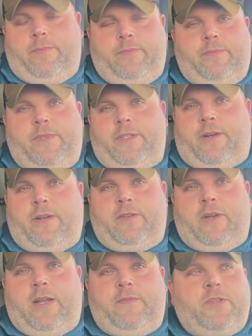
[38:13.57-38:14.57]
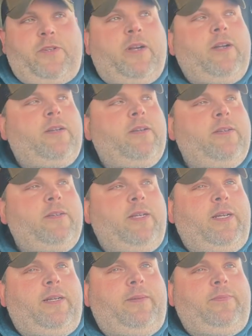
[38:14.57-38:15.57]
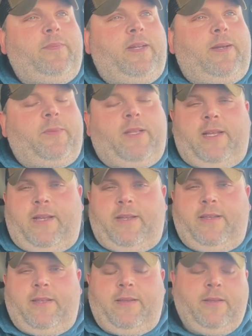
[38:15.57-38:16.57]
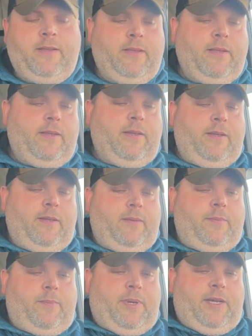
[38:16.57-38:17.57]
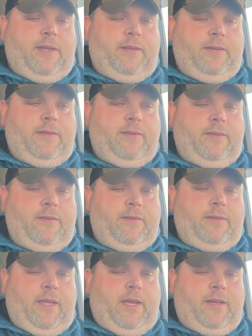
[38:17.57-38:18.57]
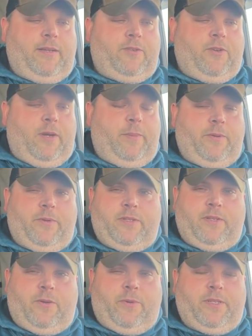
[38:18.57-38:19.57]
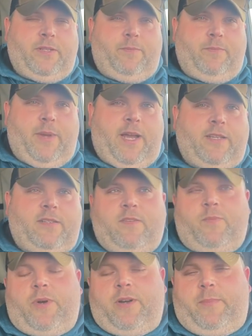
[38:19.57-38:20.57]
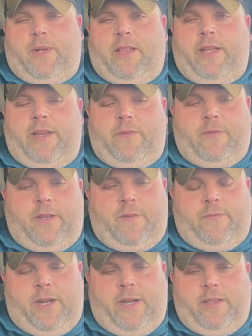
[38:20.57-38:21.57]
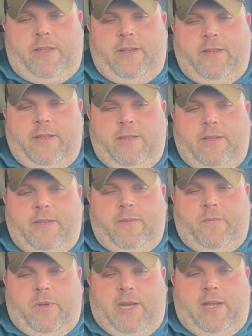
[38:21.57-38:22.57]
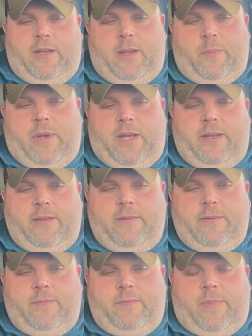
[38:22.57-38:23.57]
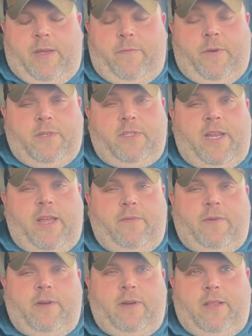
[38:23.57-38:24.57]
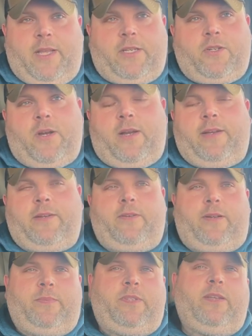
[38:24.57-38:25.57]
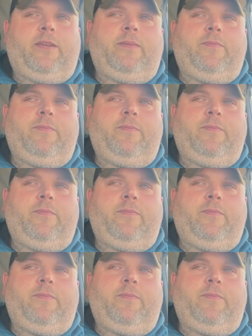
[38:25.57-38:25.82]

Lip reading: started driving truck, and I'm glad I did. But yeah, drumming was always a massive part of my life, and I finally went out and I bought my first ever electronic drum set.